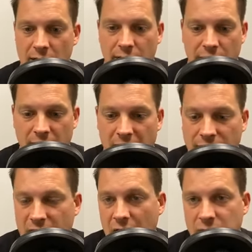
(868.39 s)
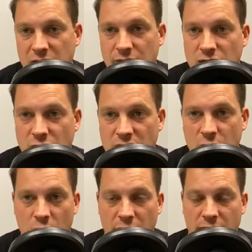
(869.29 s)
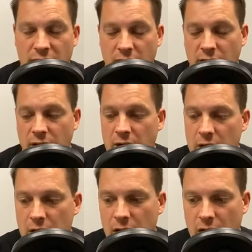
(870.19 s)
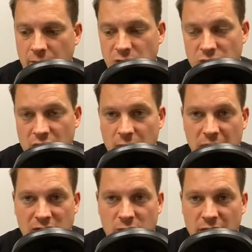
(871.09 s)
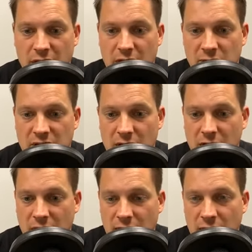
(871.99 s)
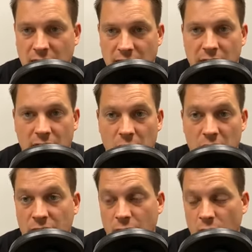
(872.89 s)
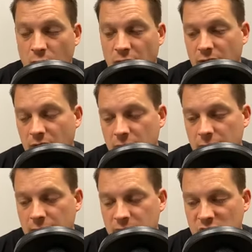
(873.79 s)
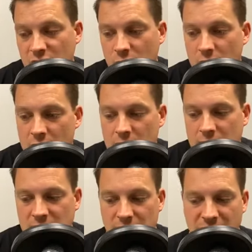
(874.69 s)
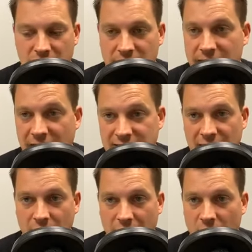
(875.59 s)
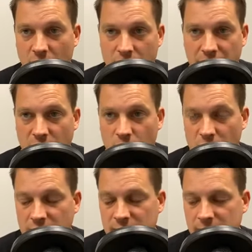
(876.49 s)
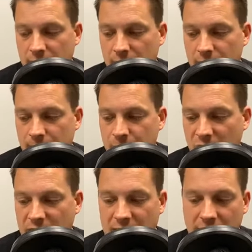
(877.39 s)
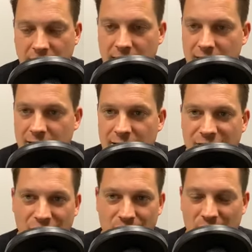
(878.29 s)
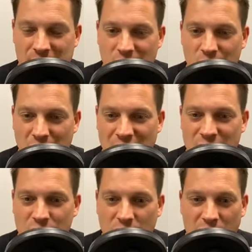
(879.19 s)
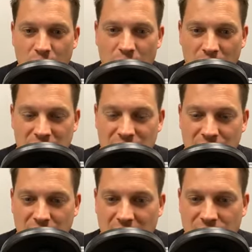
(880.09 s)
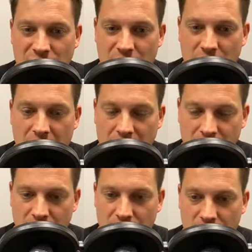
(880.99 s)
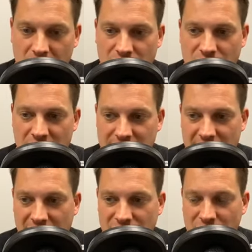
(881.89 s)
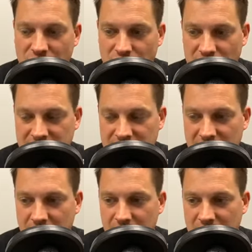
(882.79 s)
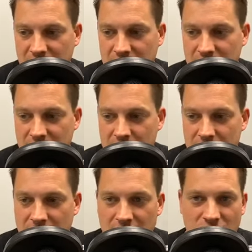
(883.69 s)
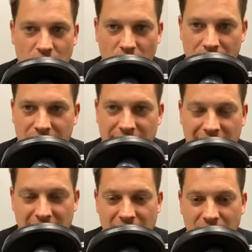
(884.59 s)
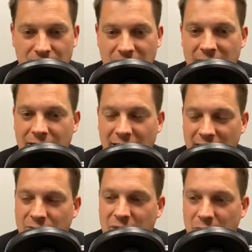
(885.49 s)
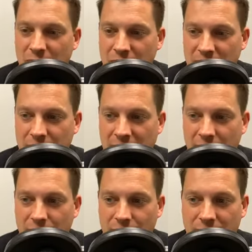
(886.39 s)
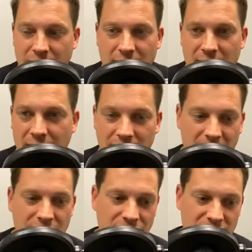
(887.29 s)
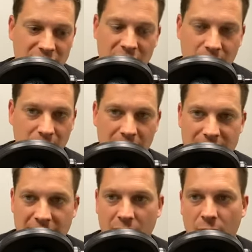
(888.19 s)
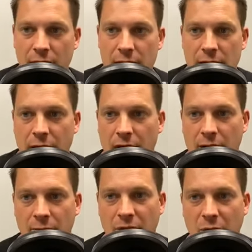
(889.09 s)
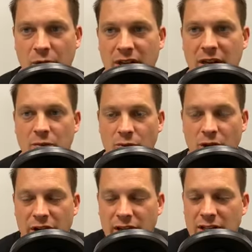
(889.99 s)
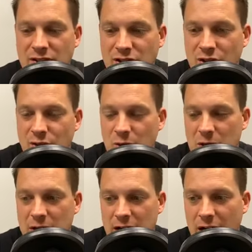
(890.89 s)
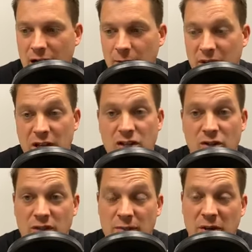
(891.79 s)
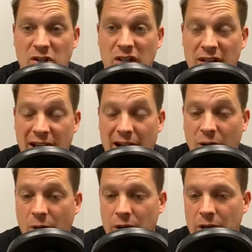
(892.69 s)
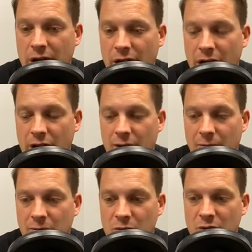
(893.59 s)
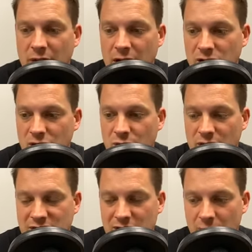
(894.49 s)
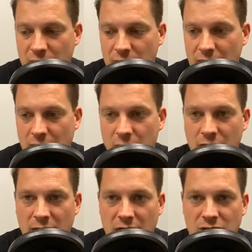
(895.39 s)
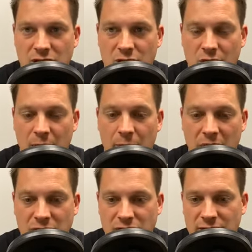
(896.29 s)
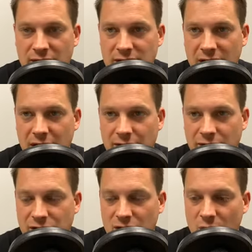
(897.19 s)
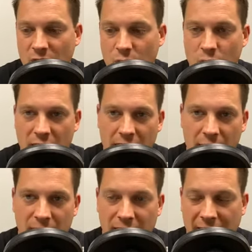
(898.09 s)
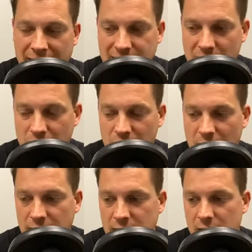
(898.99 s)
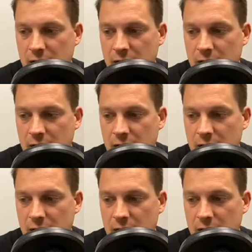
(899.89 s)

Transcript: They're going to have the option of choosing one or the other, usually the best one that comes in, and then they're going to move forward with it. So typically that's how that whole thing works. But again, another reason why you want a realtor as you're going through a transaction in real estate, because here's one thing that I don't think a lot of people think about, or they think that things are just going to appraise out, but we keep running into issues, especially now moving into the summer and moving into a bunch of these offers going way above asking price.